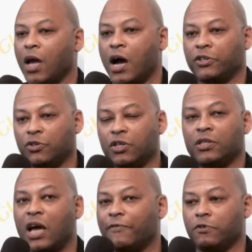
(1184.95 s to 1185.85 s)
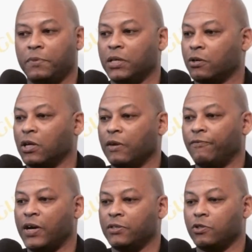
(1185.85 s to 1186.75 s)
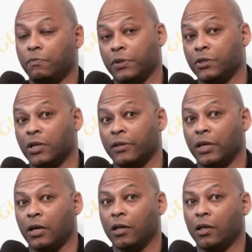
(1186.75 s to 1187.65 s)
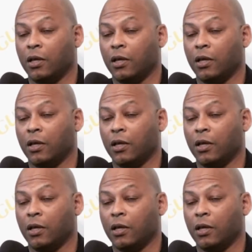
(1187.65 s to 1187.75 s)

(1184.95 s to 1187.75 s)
And you didn't have to be a cricket fan to appreciate that.